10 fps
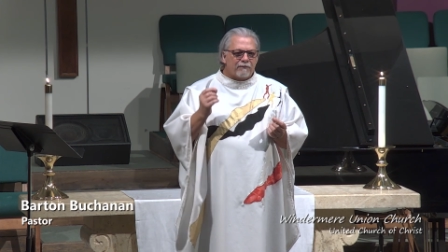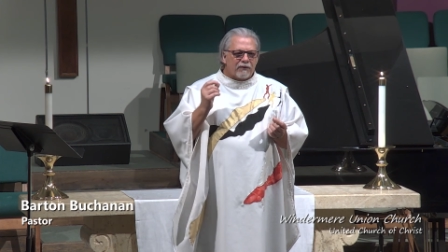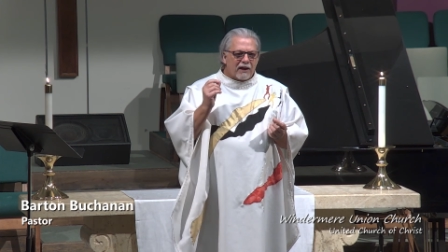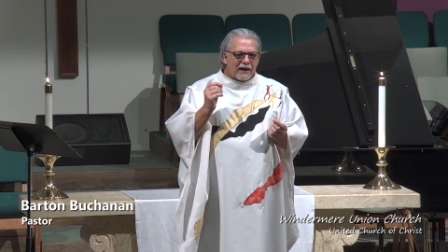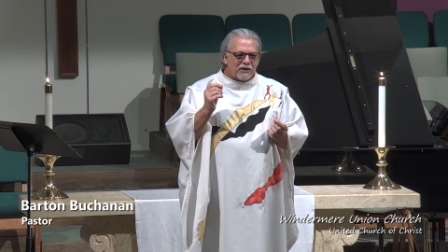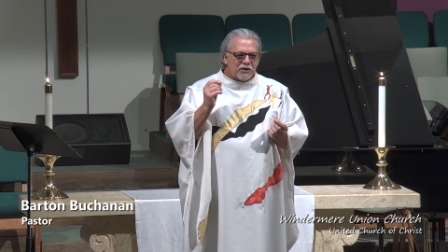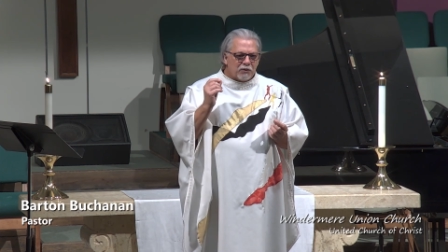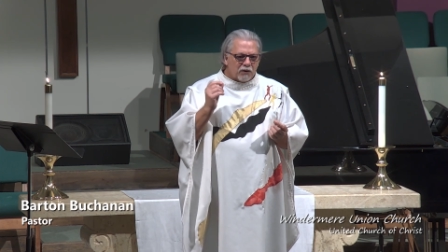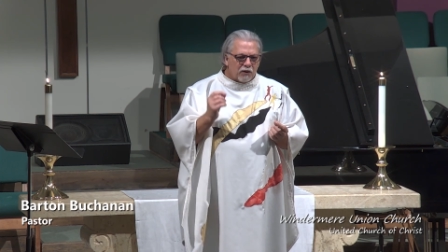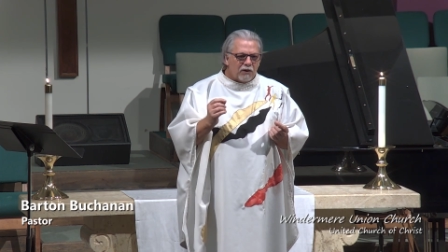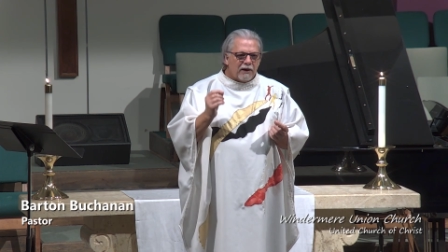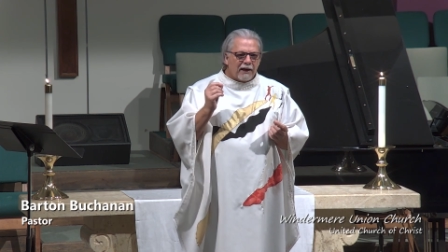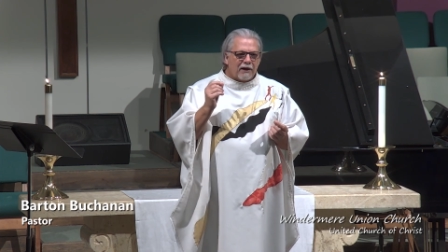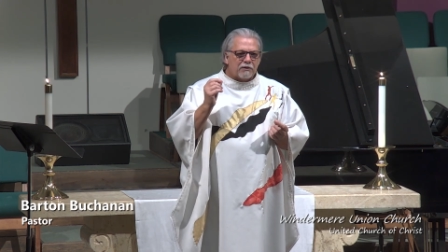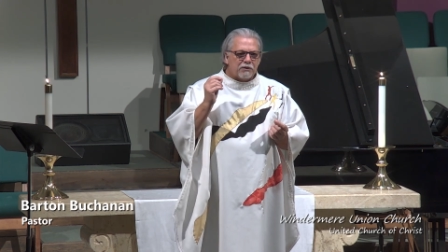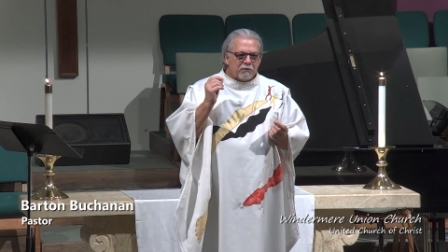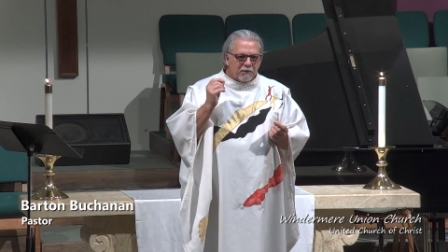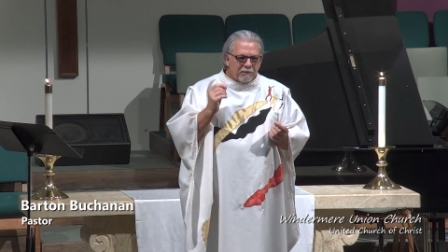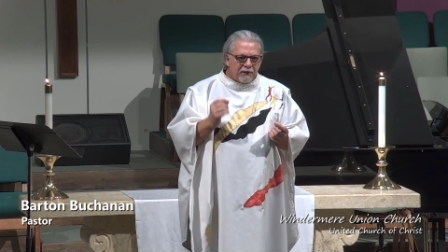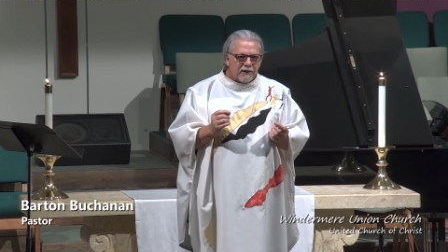as you learn how to
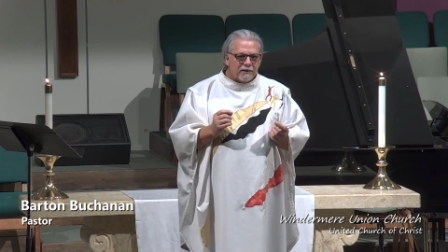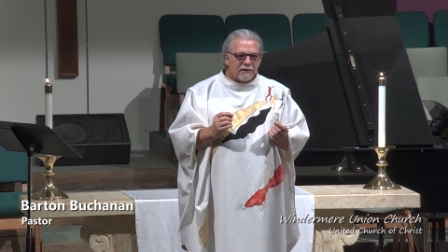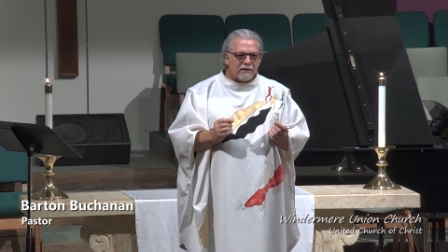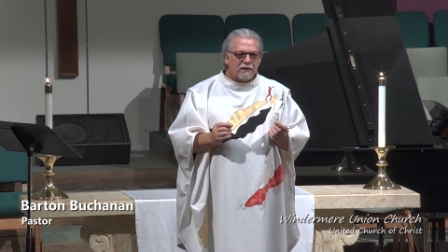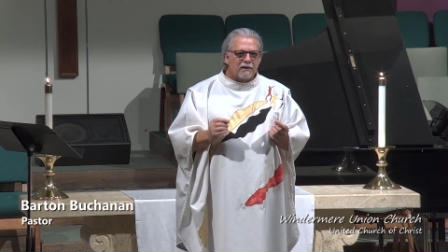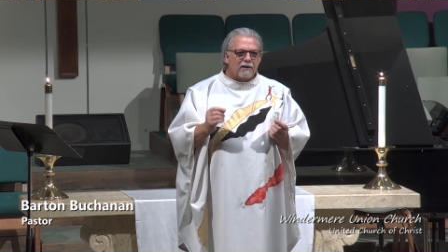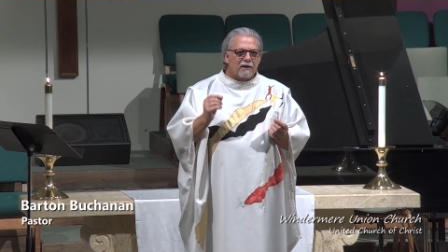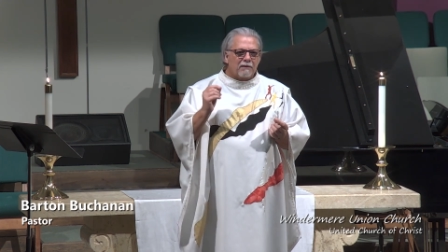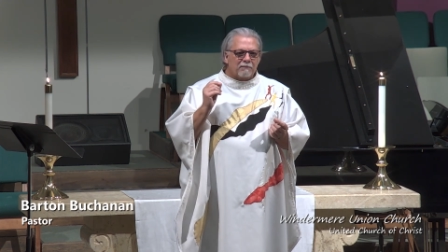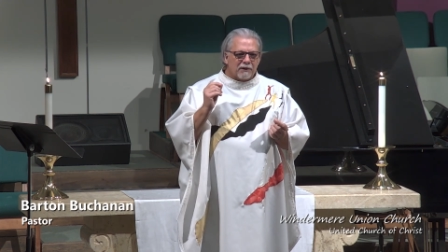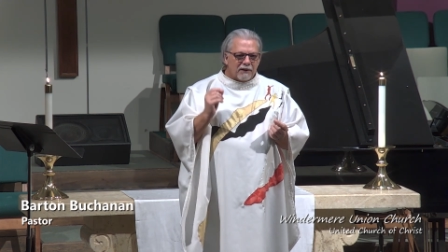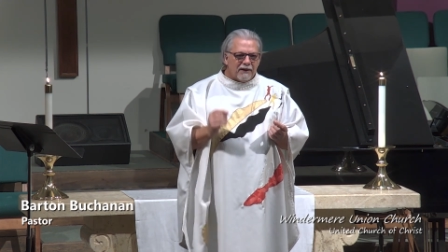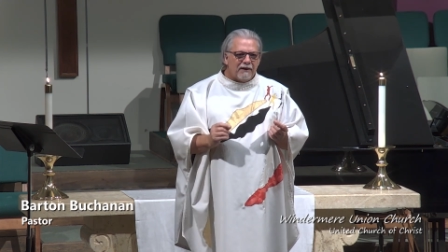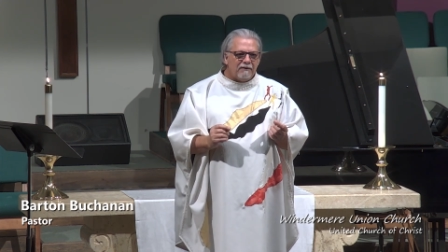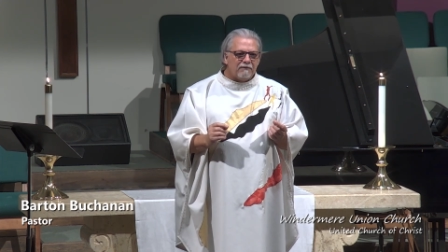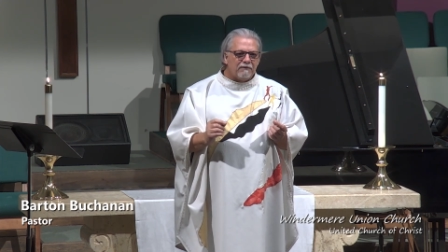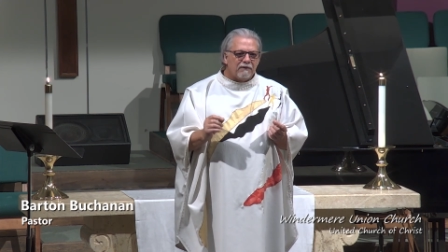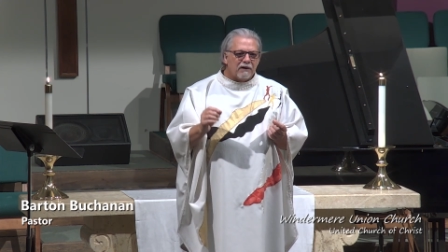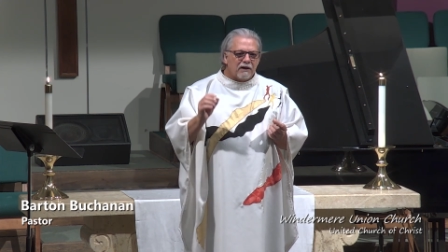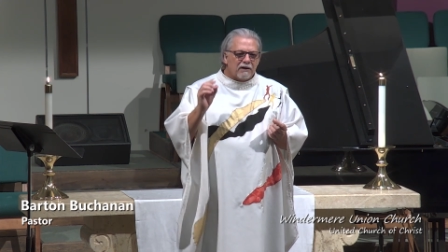repent, believe,
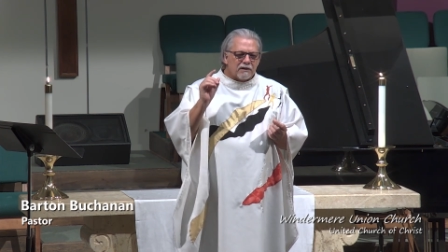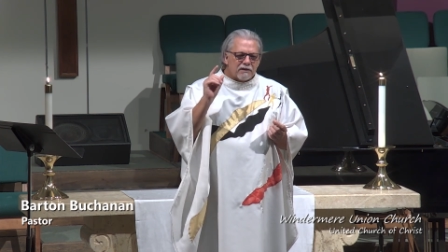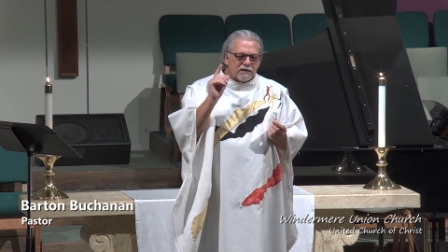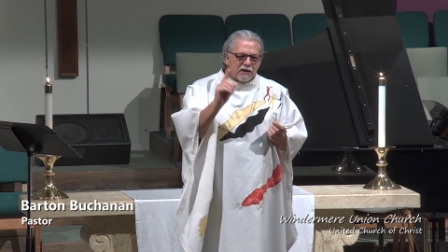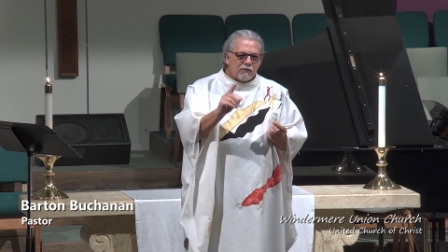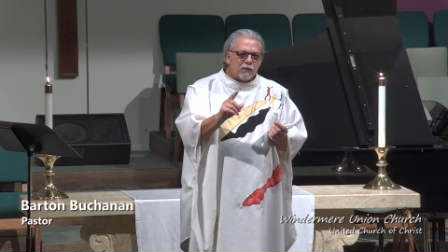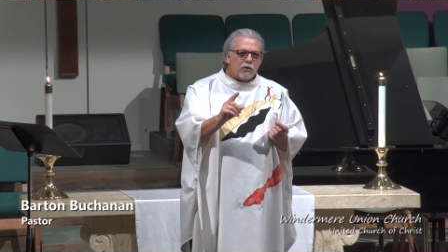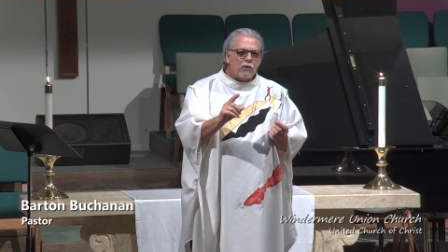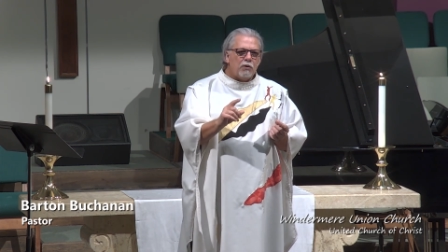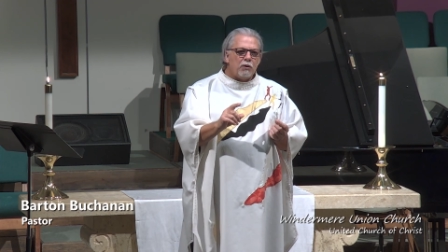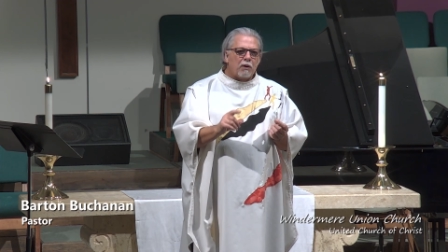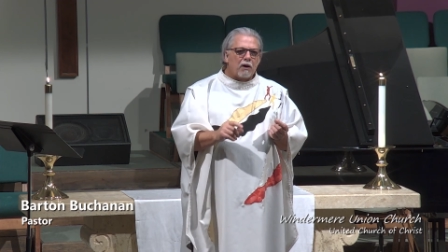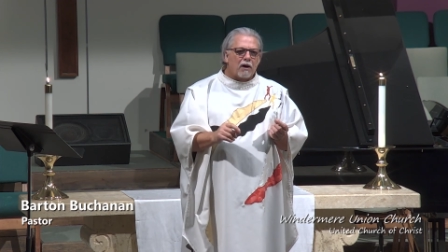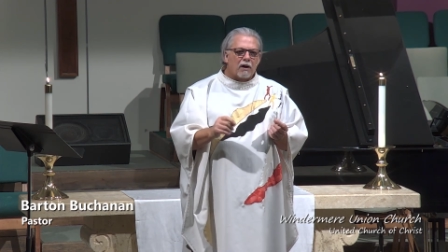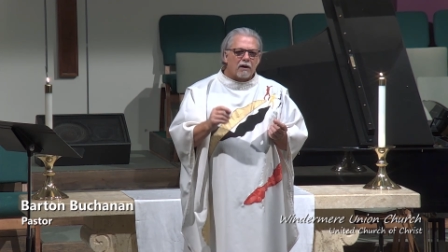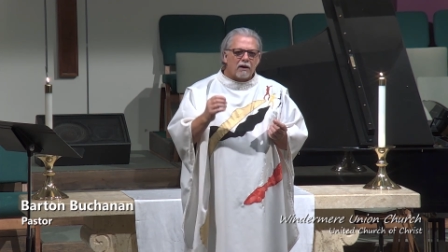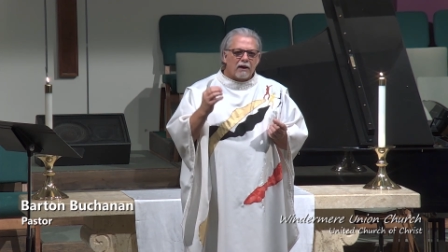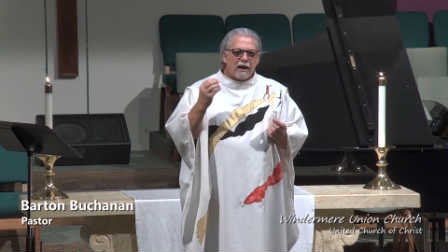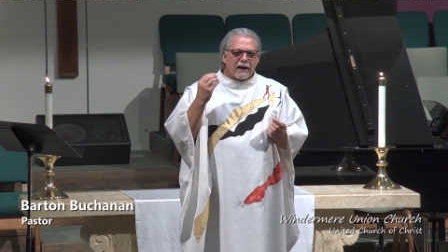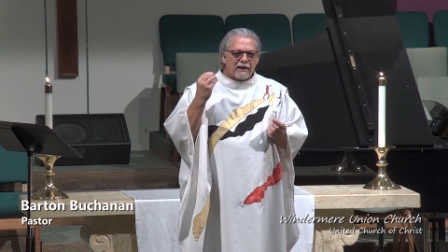Discover who you are
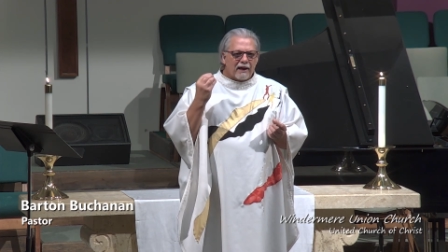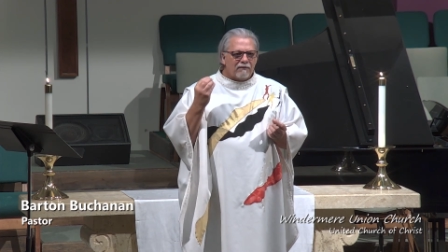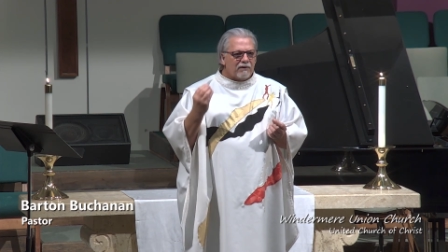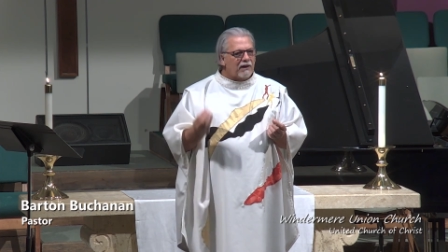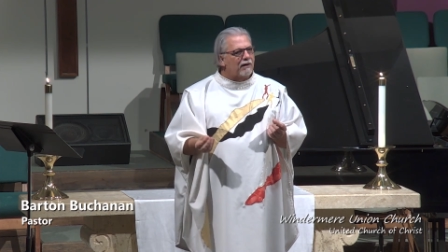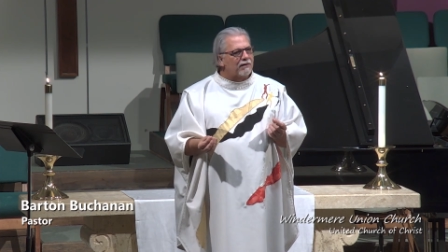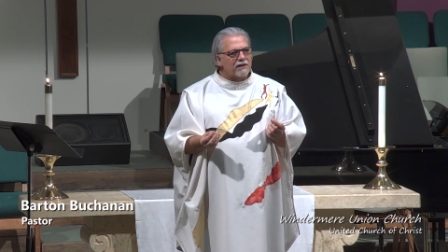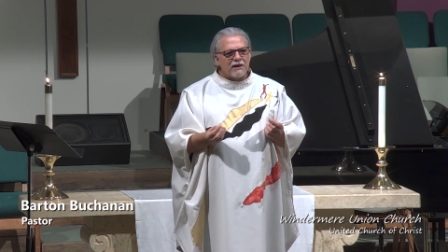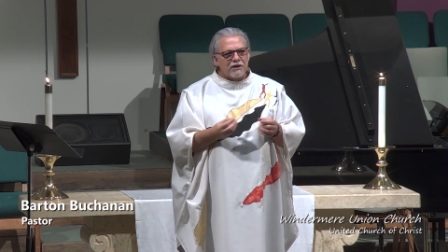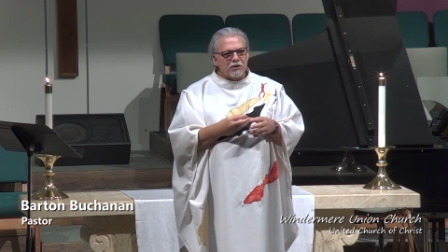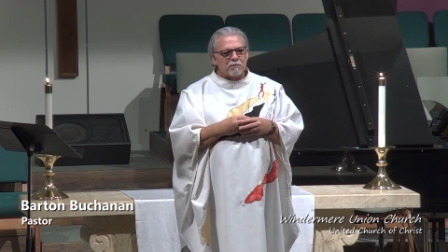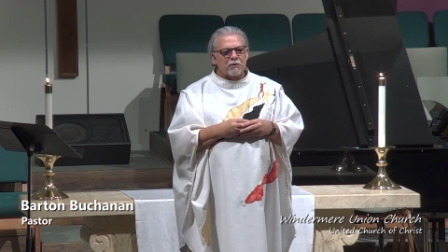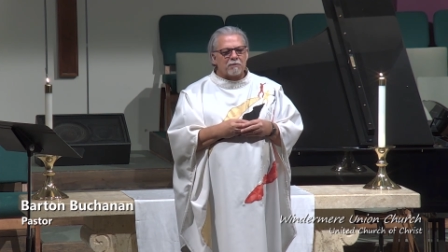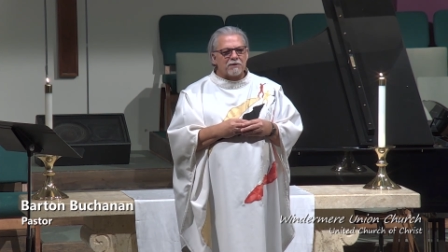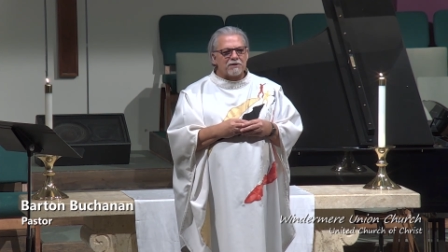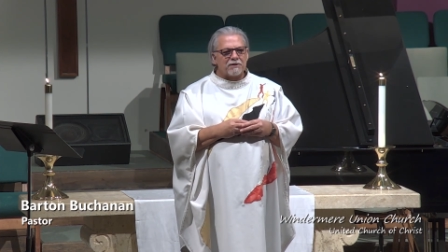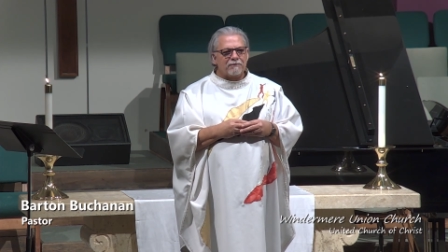and have clarity in your purpose.